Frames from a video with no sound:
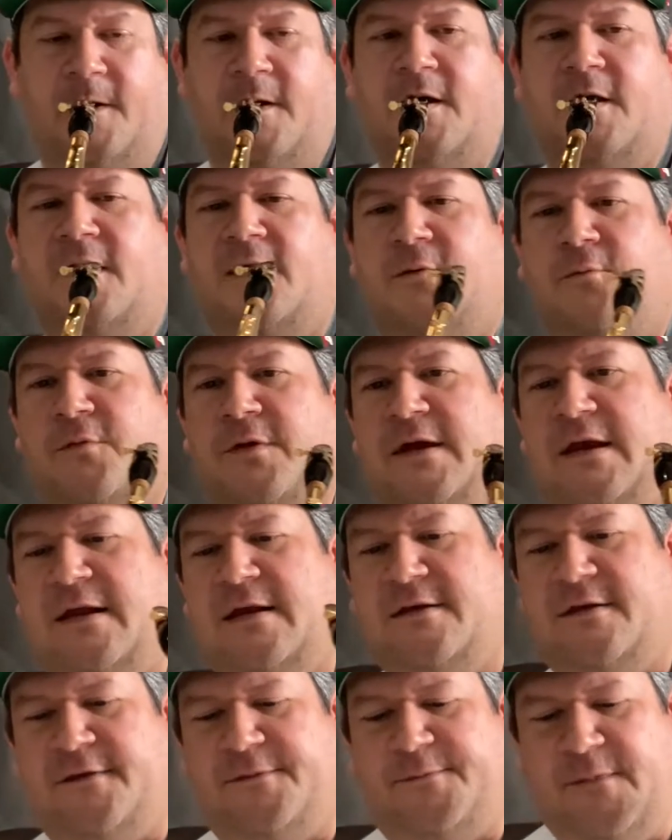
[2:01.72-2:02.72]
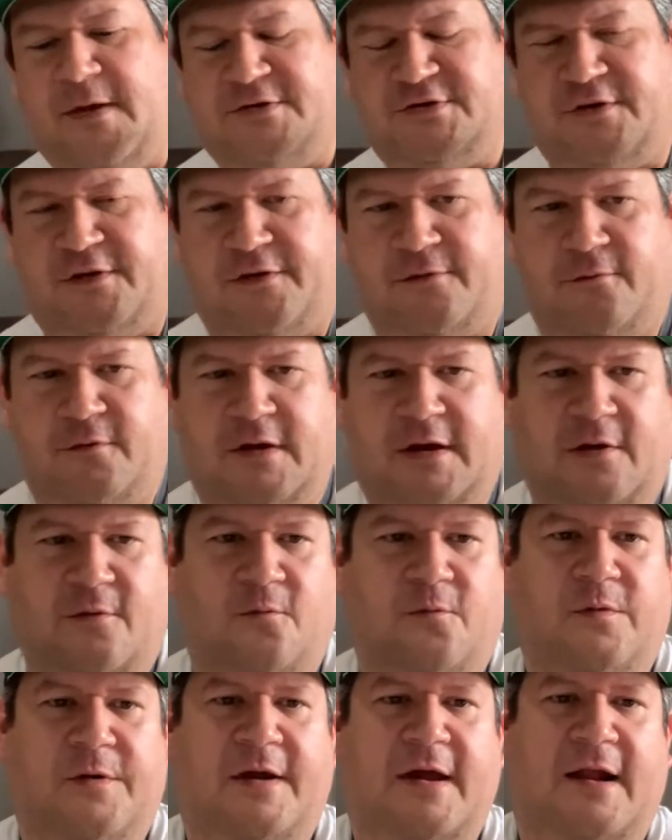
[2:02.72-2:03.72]
And then when we get into this measure 3,
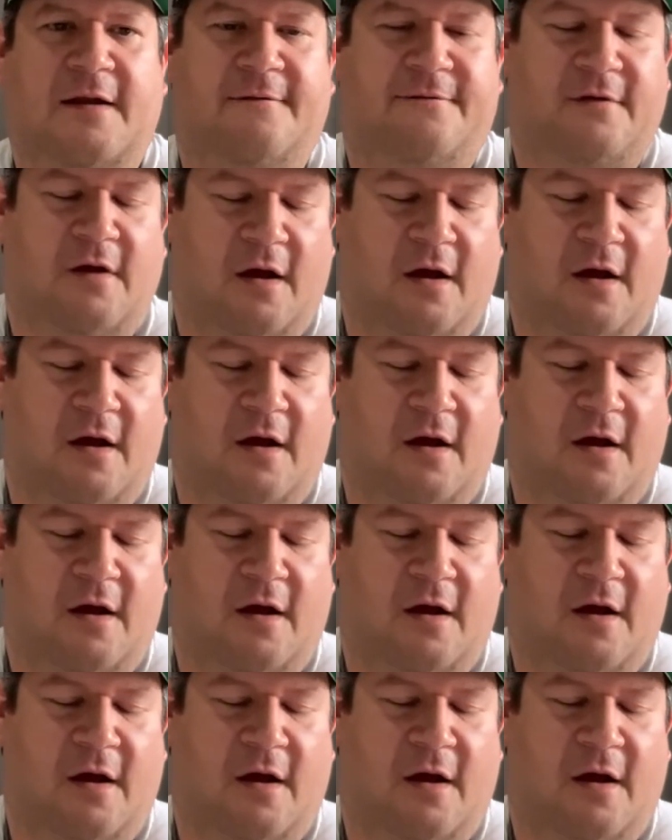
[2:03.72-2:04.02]
we kind of